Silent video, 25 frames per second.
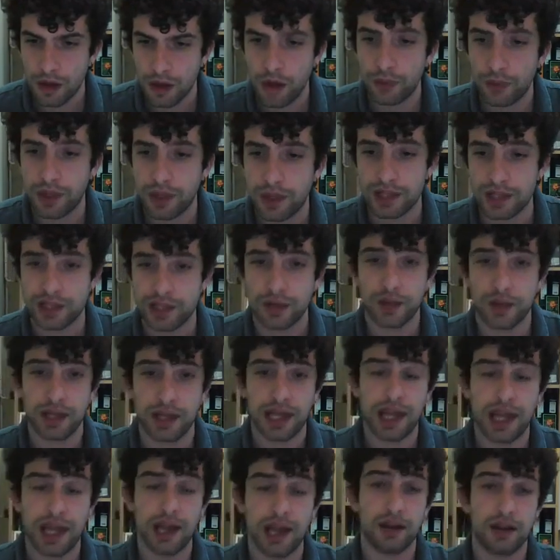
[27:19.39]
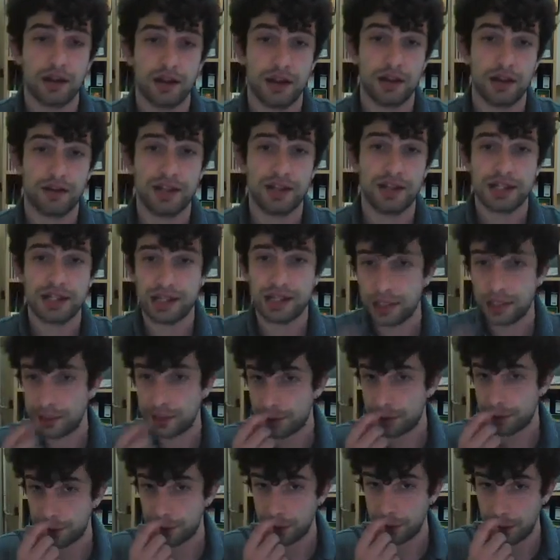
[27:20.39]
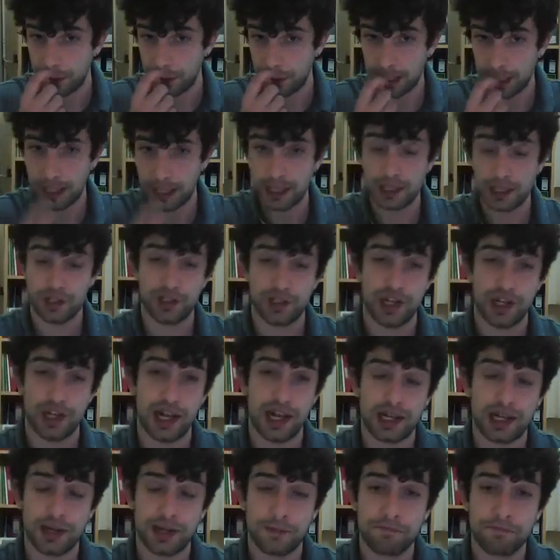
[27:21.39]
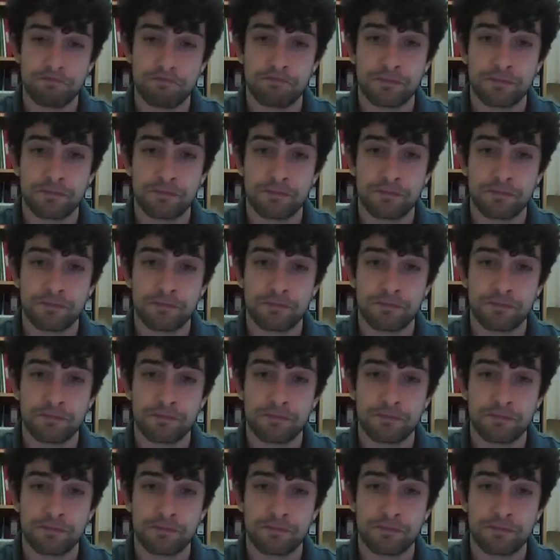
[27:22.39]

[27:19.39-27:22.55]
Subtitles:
Okay, so again, in this case, you should check